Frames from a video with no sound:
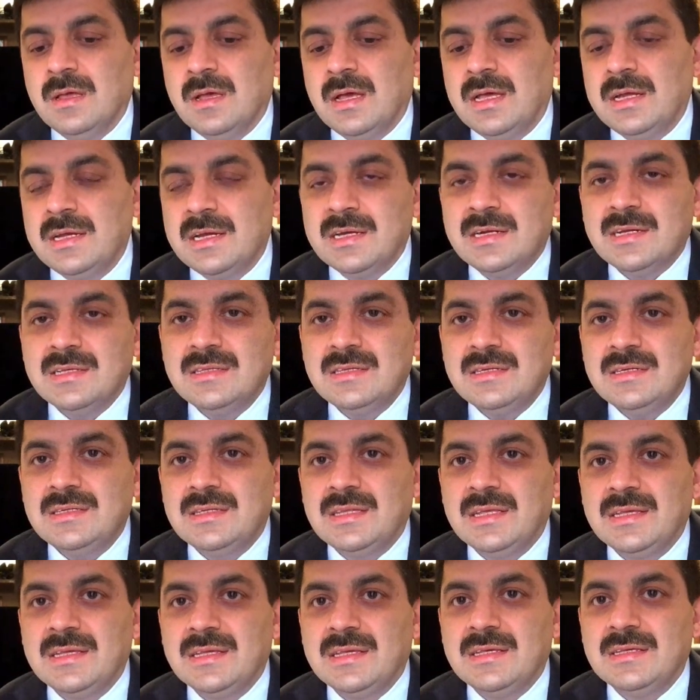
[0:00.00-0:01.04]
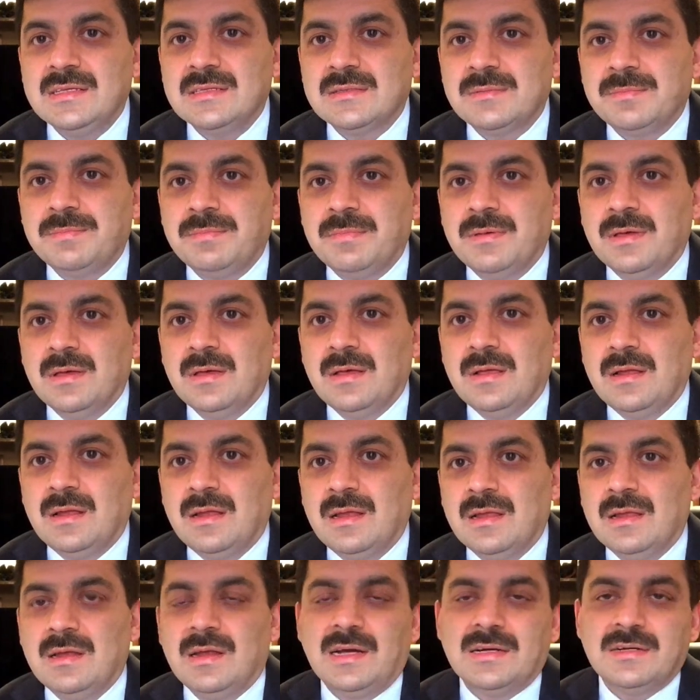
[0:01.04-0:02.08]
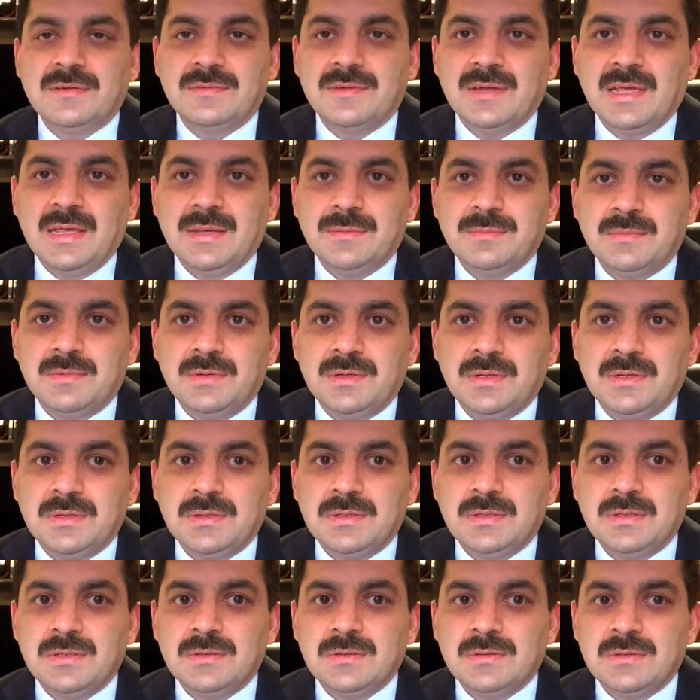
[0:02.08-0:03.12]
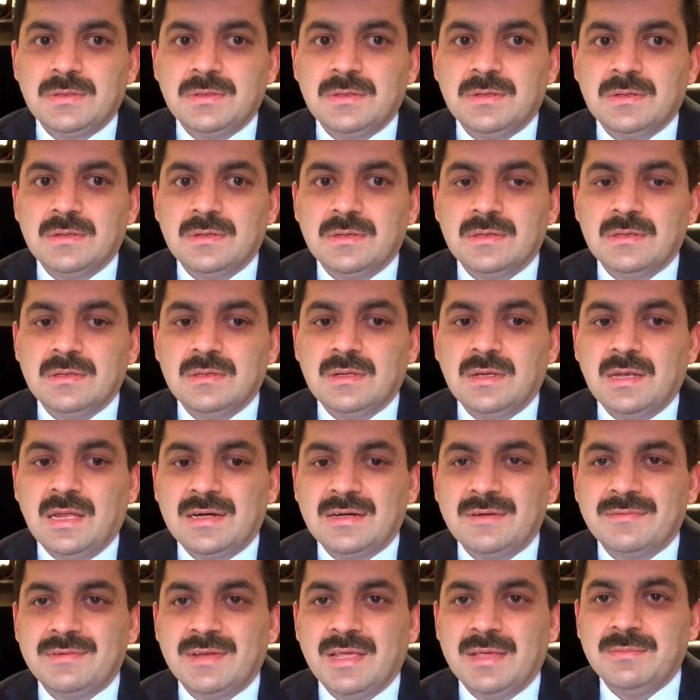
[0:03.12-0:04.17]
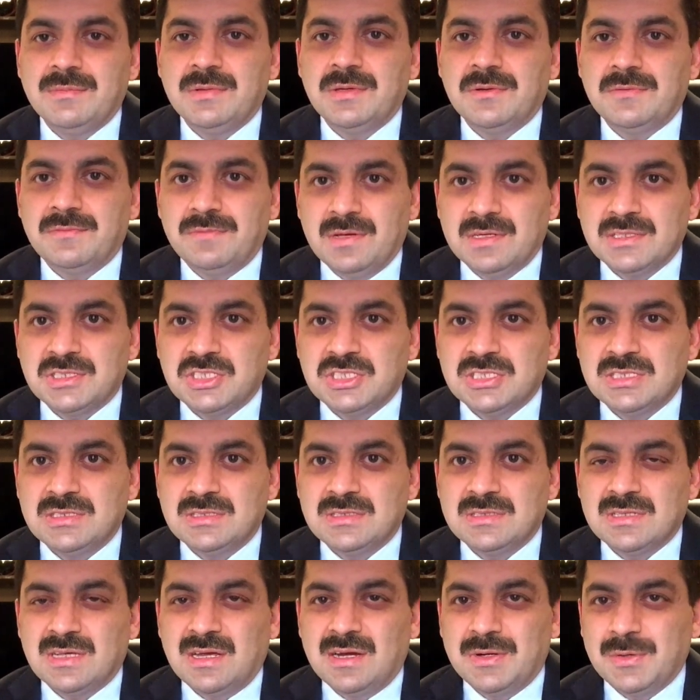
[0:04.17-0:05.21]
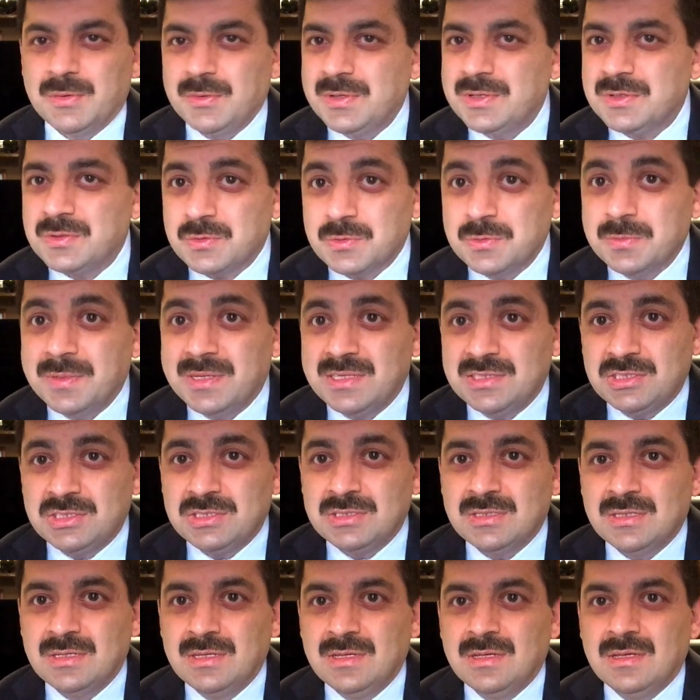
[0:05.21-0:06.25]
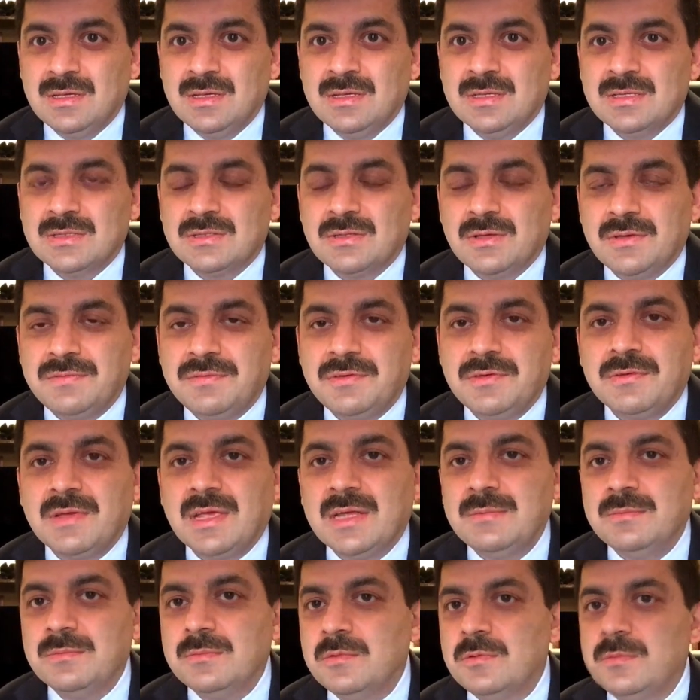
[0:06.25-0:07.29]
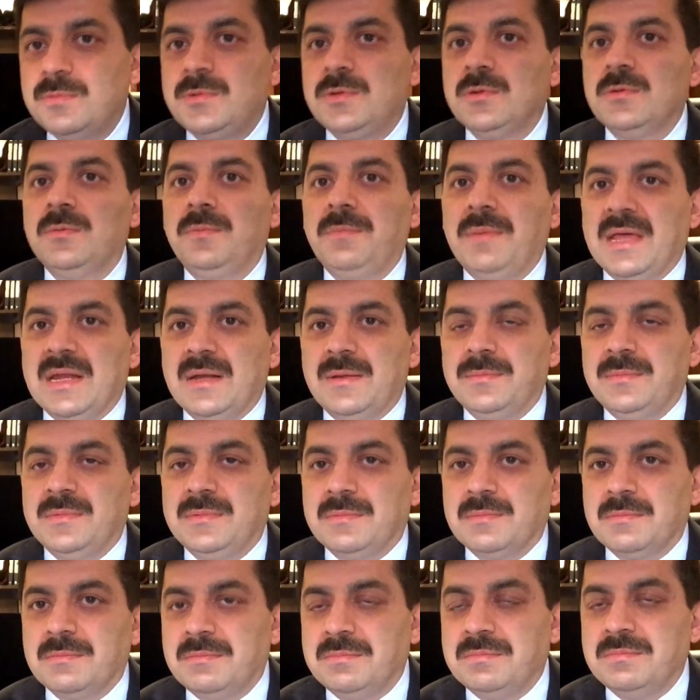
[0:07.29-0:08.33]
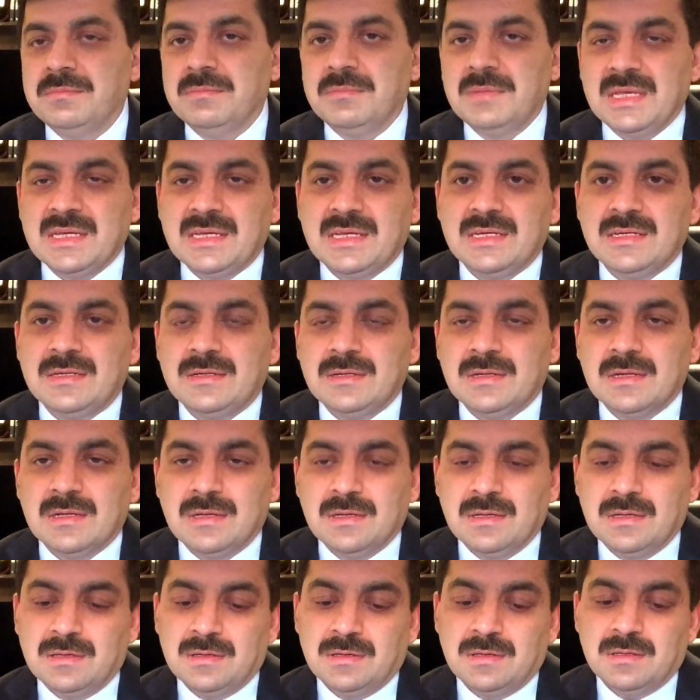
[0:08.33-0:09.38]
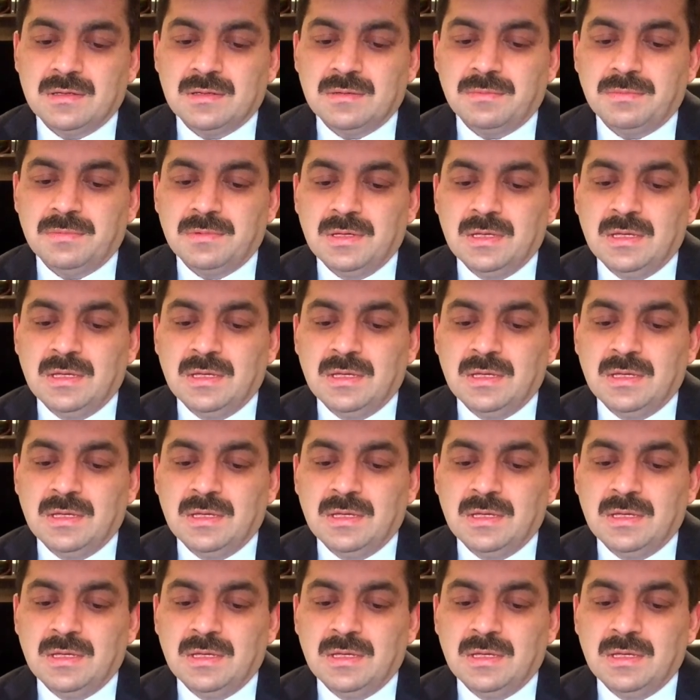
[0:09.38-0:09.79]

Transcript: And another thing is a lot of time you, you uh, lot of time your functions are doing too much. So if you can move to param make it uh,